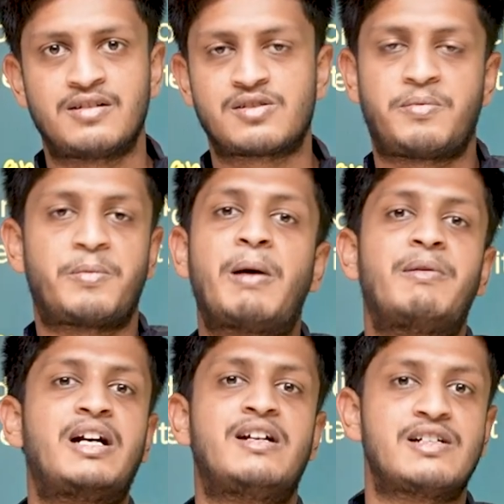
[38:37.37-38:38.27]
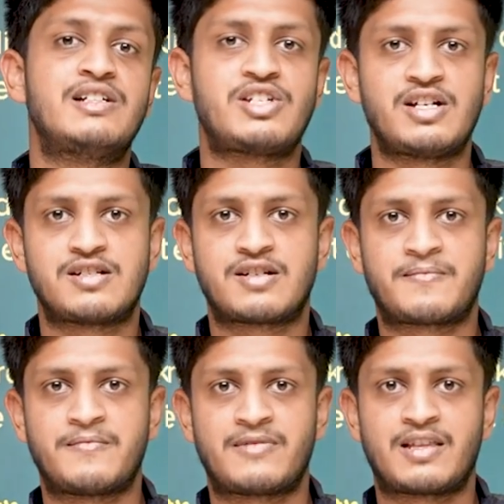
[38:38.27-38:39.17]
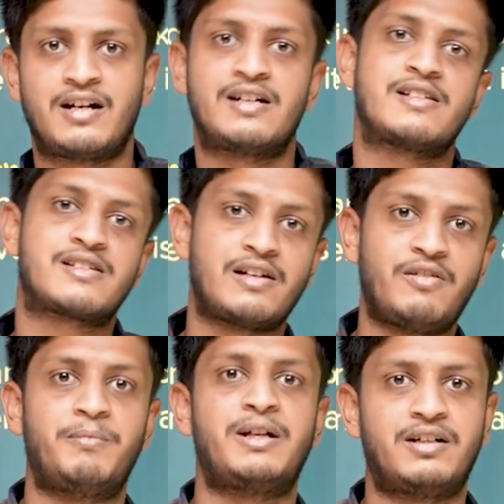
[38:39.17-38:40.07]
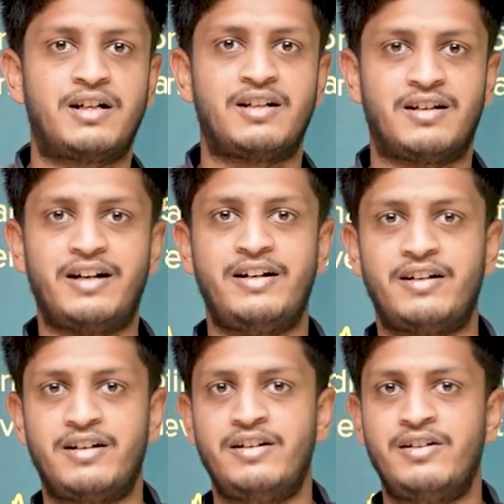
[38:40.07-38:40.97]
So probability doesn't change. It is still 1 by 13, right?